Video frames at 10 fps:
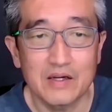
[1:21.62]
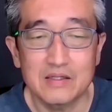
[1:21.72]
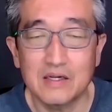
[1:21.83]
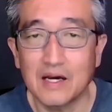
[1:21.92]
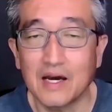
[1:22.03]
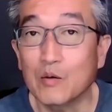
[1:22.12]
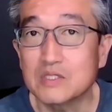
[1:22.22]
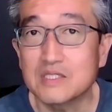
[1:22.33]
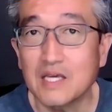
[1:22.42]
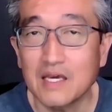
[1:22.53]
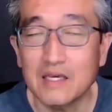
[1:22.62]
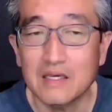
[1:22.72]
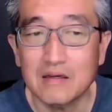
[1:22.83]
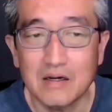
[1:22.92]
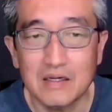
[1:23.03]
I would say
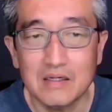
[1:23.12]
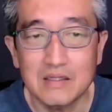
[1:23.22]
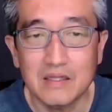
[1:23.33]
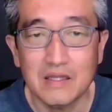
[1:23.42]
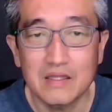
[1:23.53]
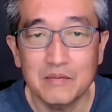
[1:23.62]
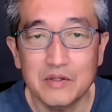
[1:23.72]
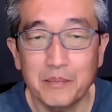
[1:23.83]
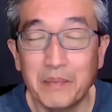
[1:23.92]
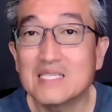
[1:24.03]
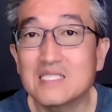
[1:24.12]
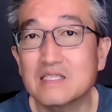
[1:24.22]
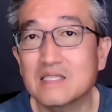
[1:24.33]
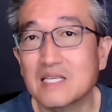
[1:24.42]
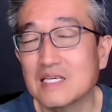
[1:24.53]
the
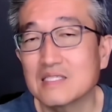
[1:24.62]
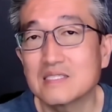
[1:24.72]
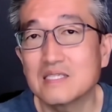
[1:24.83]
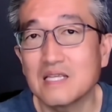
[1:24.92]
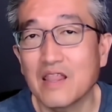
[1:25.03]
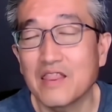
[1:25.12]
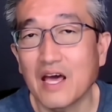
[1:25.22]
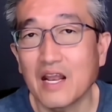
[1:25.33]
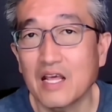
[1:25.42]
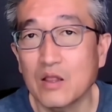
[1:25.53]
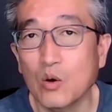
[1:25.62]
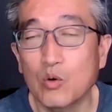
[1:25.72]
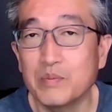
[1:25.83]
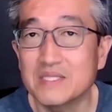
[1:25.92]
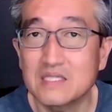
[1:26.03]
basic things that a
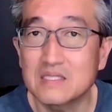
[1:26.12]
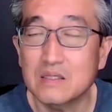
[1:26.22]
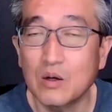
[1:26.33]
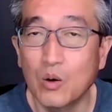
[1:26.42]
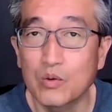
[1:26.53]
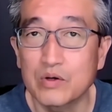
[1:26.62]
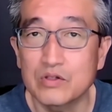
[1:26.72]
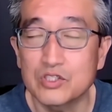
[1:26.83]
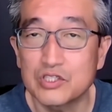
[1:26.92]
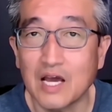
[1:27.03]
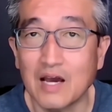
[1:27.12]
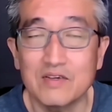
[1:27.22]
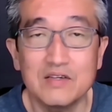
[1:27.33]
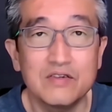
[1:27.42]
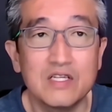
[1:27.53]
local business owner should
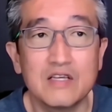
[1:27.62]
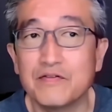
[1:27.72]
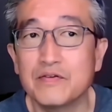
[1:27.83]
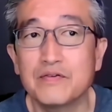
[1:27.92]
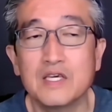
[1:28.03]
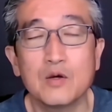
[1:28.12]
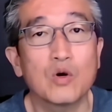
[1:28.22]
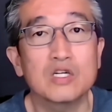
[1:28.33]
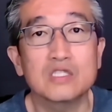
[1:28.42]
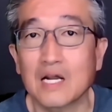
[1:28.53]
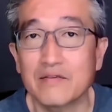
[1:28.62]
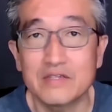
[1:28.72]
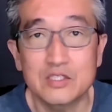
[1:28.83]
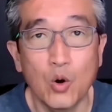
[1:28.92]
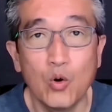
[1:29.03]
have, even if he works out of
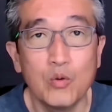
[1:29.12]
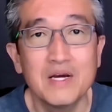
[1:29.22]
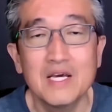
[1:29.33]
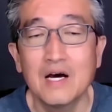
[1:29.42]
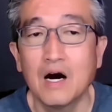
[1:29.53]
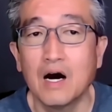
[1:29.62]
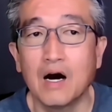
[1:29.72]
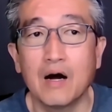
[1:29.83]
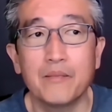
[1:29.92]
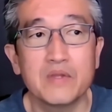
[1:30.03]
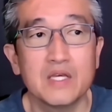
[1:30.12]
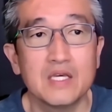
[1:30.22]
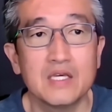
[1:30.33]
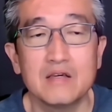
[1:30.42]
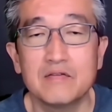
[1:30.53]
his home,
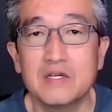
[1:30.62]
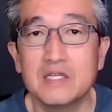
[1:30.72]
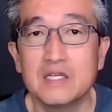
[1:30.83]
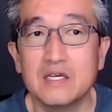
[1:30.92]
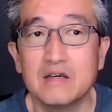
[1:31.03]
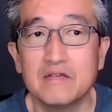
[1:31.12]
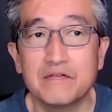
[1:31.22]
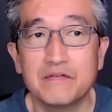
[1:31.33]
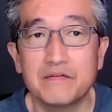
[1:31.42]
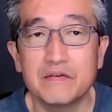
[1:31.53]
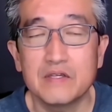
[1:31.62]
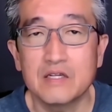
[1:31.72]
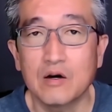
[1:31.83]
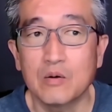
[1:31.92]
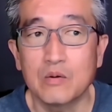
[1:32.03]
even if he
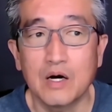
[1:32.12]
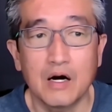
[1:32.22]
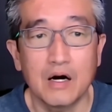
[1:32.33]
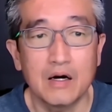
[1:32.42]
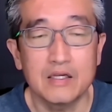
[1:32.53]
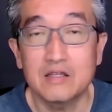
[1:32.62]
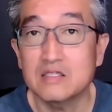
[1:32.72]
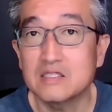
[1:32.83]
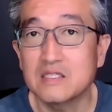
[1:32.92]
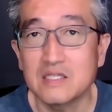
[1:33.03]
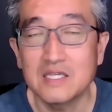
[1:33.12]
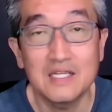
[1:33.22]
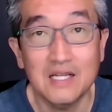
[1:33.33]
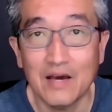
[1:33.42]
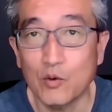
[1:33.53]
didn't
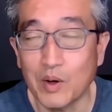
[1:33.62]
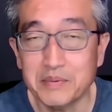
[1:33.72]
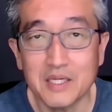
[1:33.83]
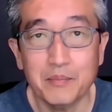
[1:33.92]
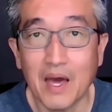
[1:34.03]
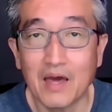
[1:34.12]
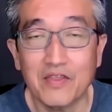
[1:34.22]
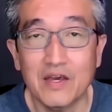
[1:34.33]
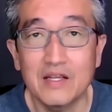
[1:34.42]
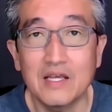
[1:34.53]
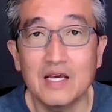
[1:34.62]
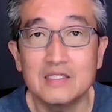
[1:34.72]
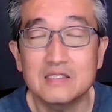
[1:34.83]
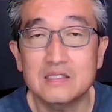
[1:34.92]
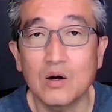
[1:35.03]
have a website back then,
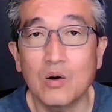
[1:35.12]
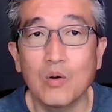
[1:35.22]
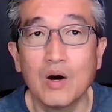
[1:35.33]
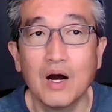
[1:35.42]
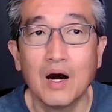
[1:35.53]
and so